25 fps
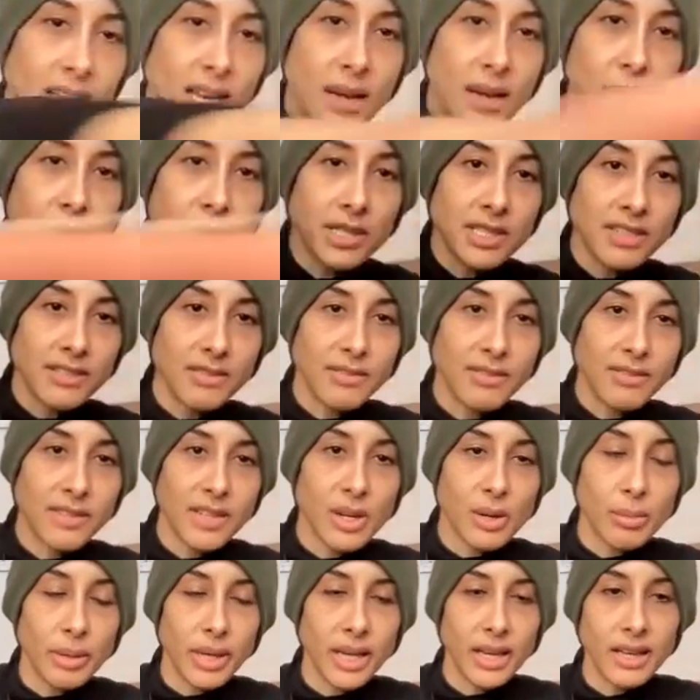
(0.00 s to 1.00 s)
and come into
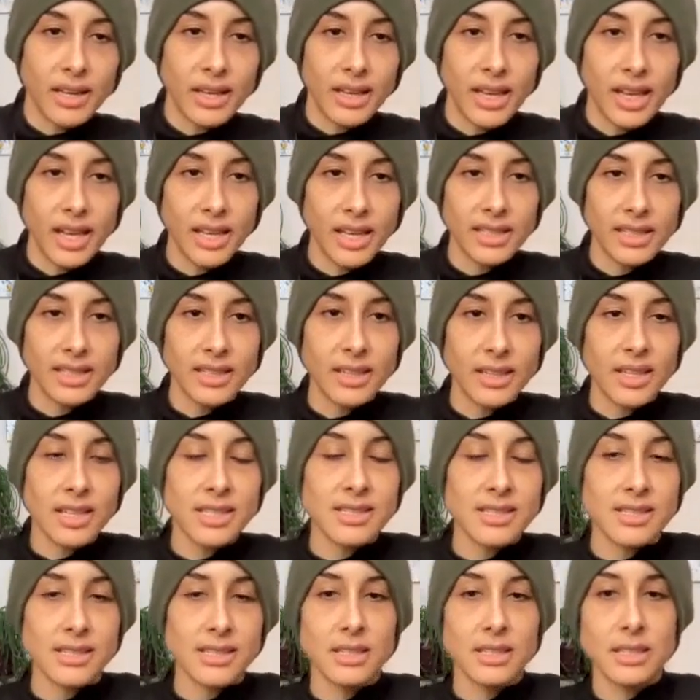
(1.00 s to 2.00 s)
Virba,
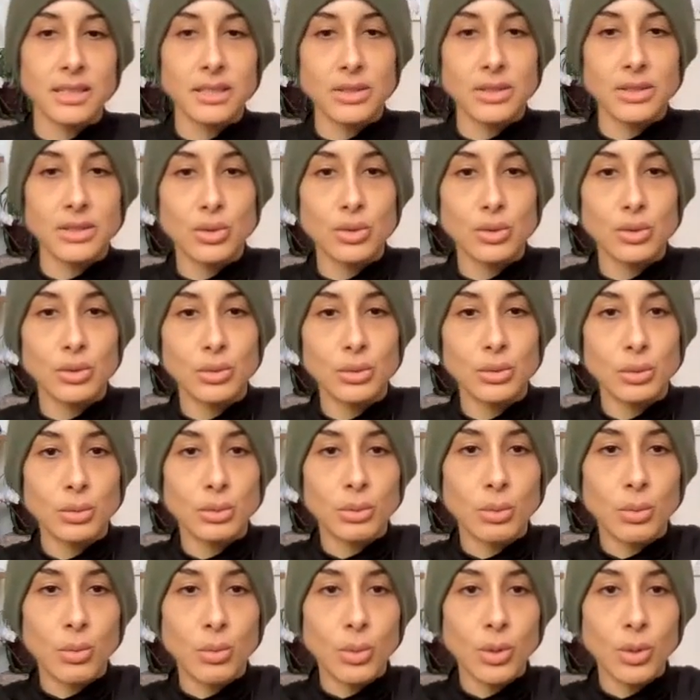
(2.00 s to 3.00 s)
Hedrasana
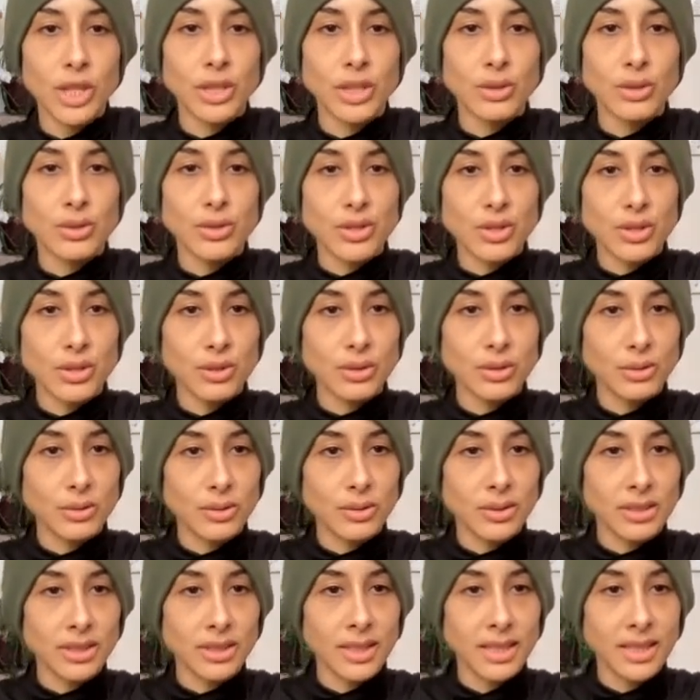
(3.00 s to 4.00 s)
2, Warrior
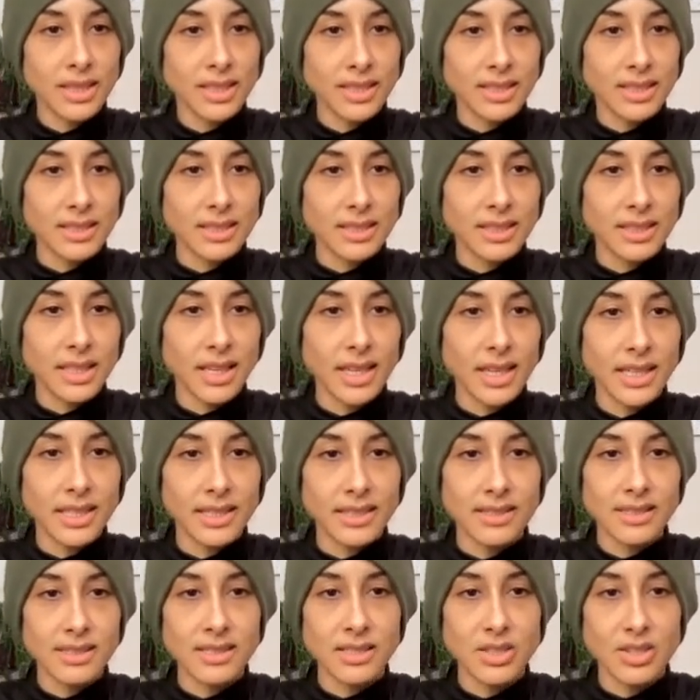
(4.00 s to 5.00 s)
2.
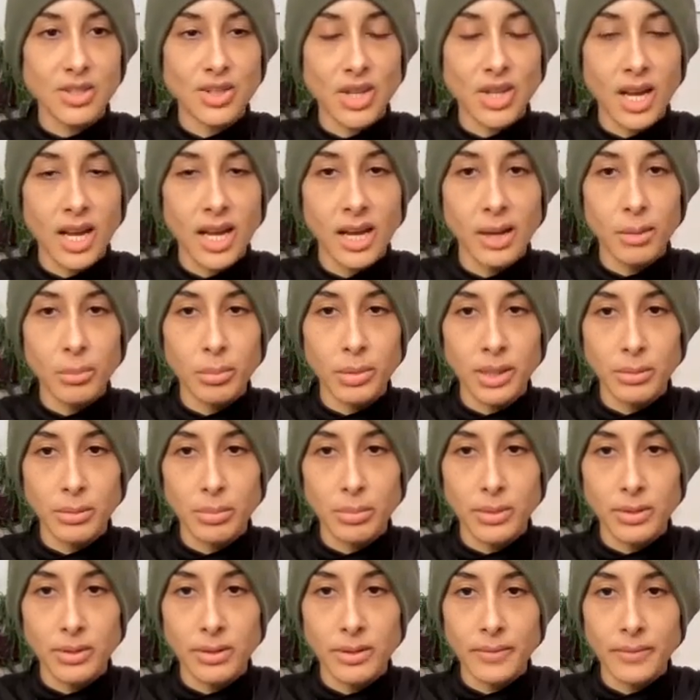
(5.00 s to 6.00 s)
Nice job,
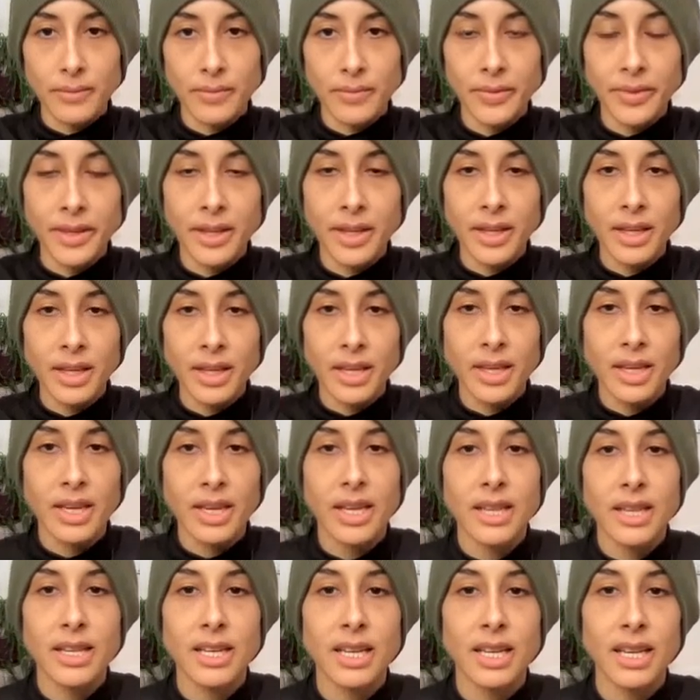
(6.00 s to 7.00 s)
people.
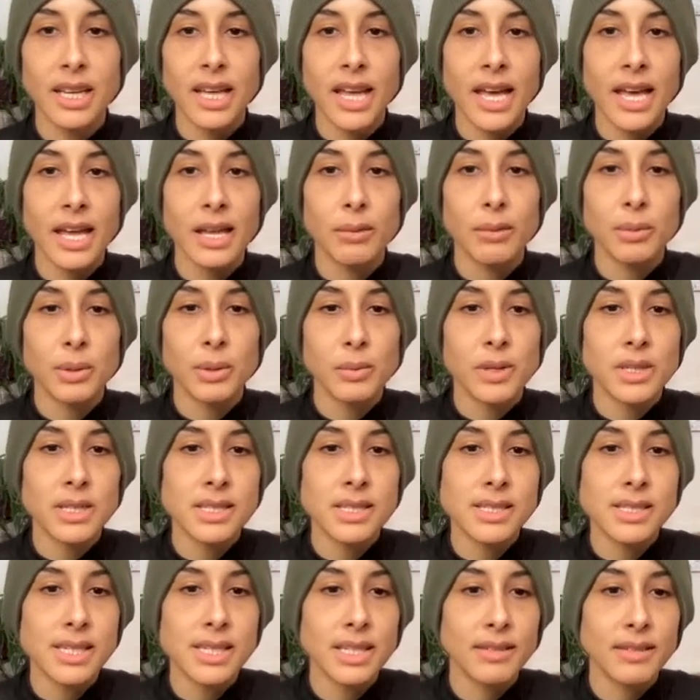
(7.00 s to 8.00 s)
And then again, we want
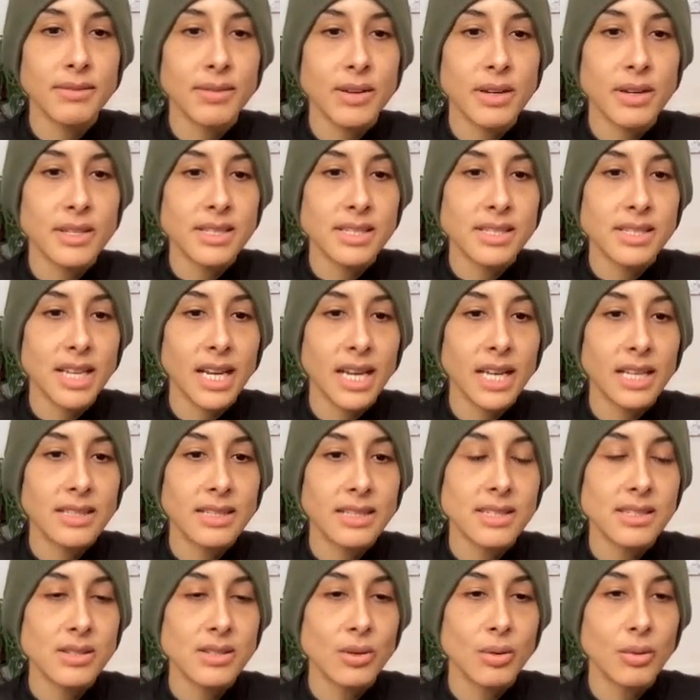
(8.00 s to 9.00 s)
to see if our
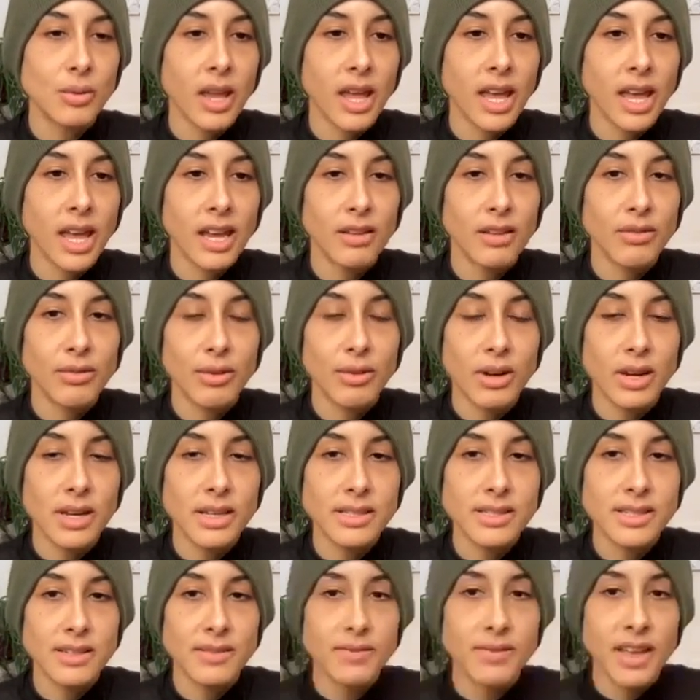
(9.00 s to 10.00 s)
stance is okay for
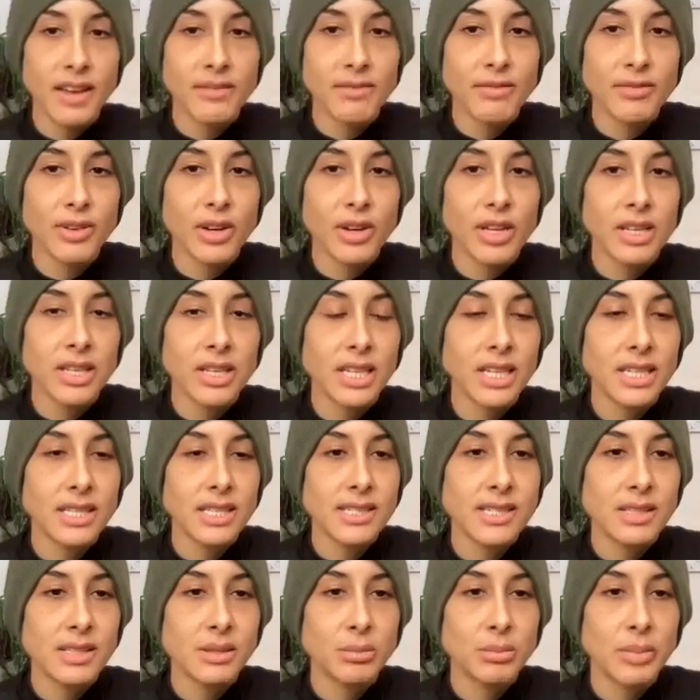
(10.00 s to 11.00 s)
us. If that front knee
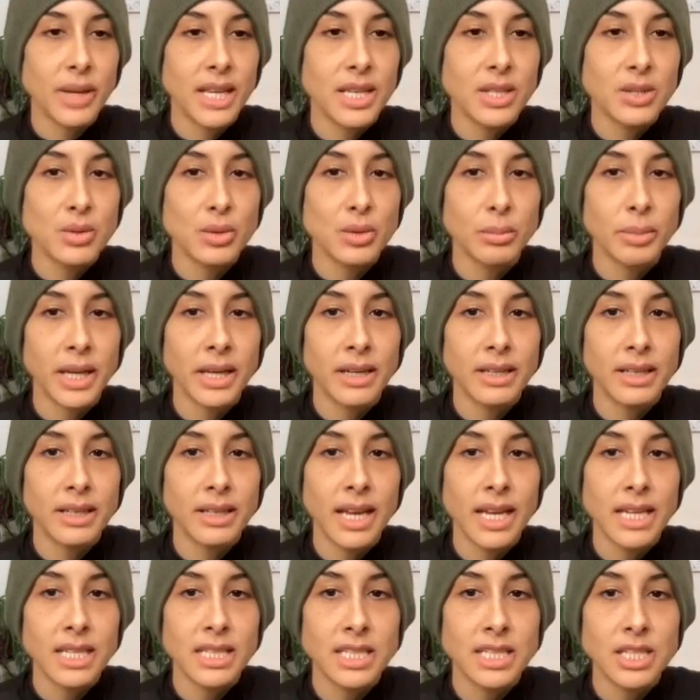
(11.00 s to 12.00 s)
is still bent to about a
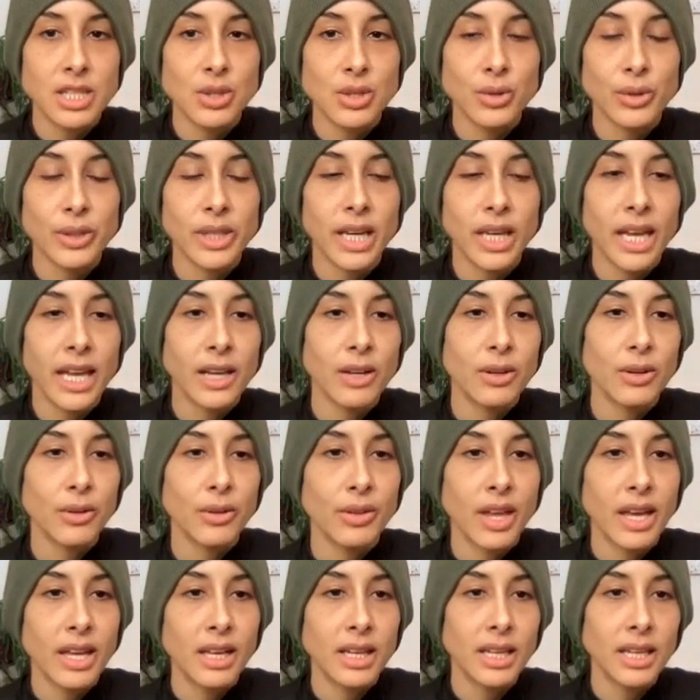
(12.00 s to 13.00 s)
90-degree
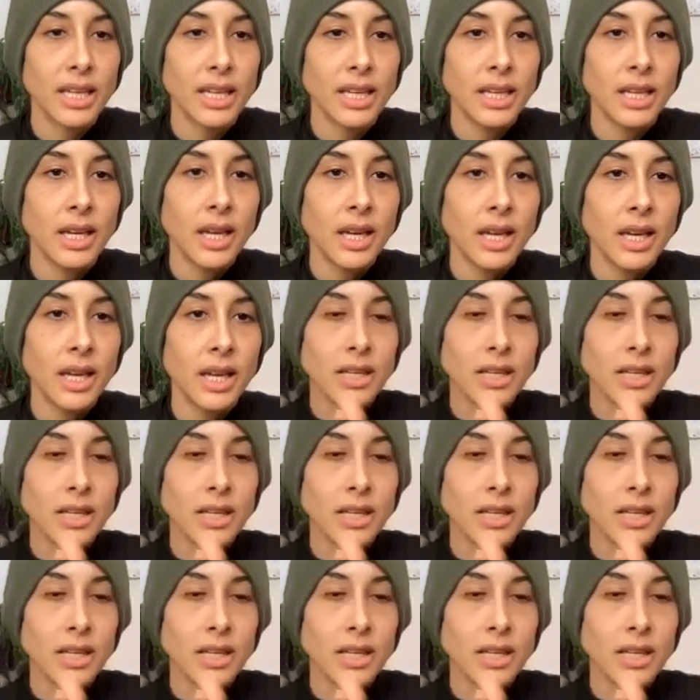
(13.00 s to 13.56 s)
angle, that knee